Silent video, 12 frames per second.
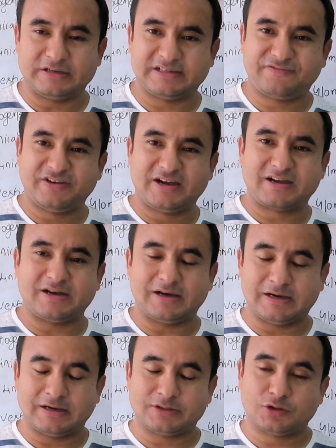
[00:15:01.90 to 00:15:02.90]

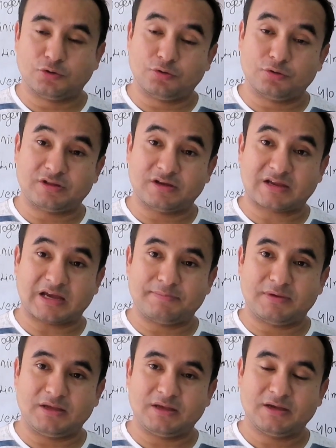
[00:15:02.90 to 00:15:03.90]
there
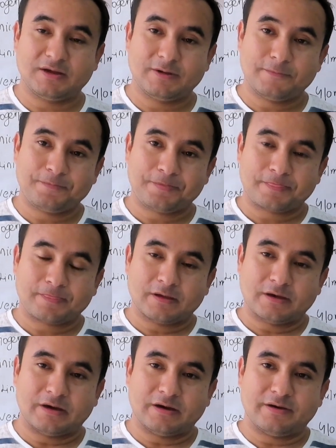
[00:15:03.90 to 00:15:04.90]
can be
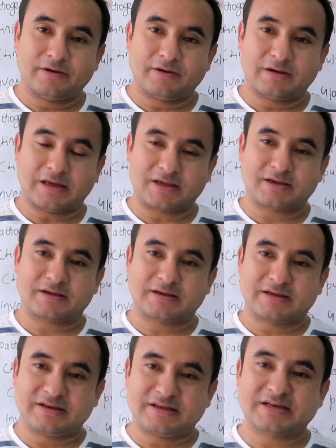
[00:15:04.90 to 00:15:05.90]

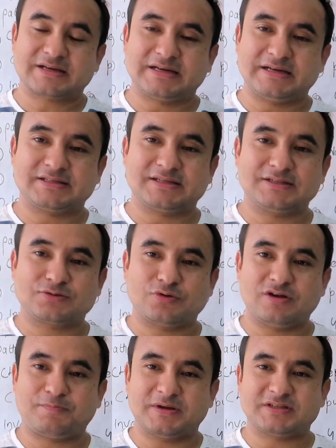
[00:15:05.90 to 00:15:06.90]
like rare conditions
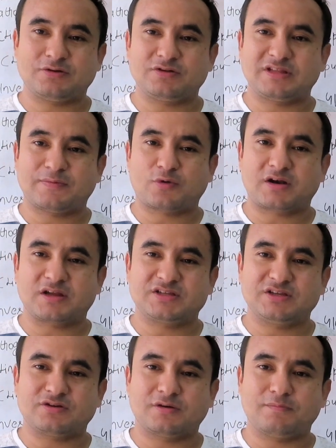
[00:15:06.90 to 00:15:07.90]
where patient with nephrotic
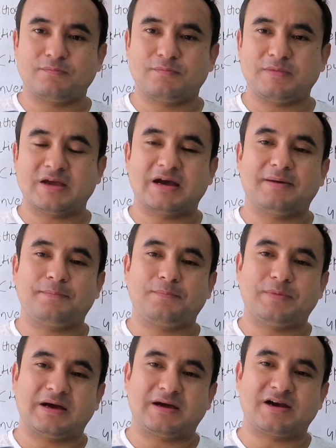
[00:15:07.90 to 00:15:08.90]
syndrome may have
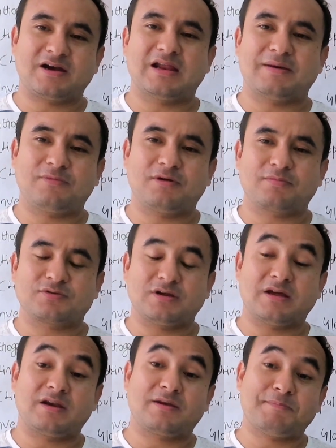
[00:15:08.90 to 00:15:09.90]

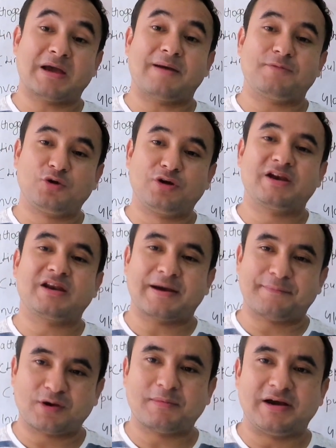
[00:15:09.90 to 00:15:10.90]
may have urinary
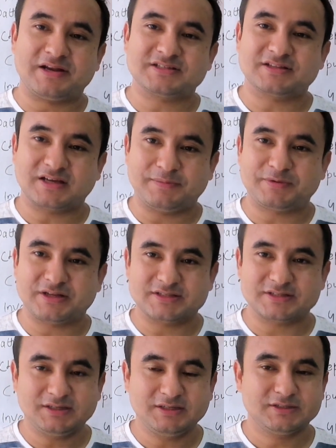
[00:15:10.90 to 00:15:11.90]
abnormalities and
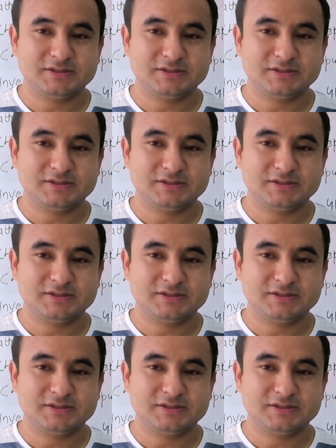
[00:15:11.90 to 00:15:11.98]
hypertension,